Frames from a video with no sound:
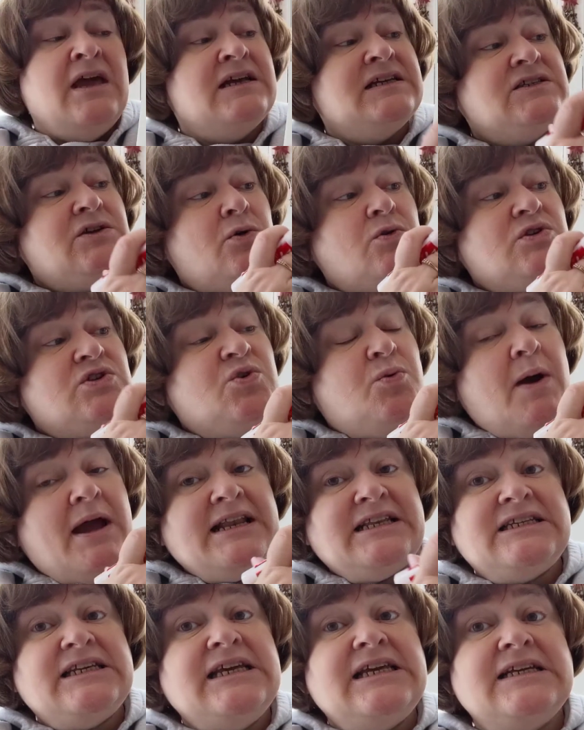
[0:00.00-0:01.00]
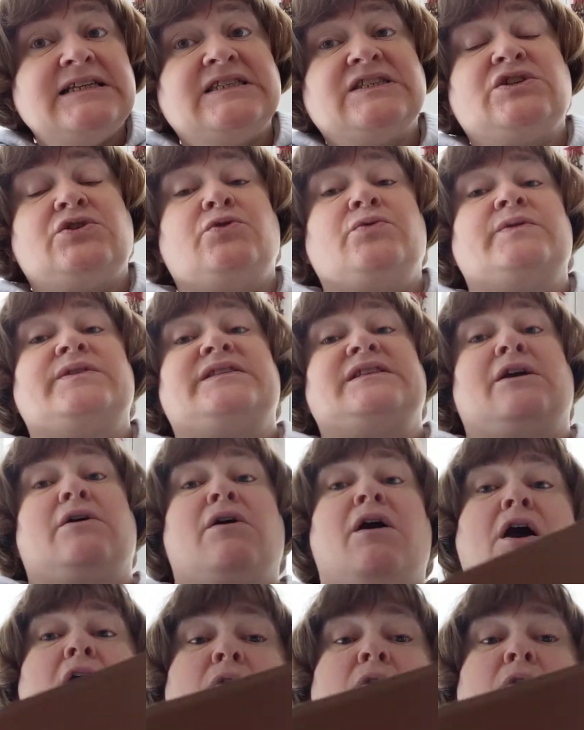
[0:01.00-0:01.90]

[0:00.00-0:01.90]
So 20 is 20.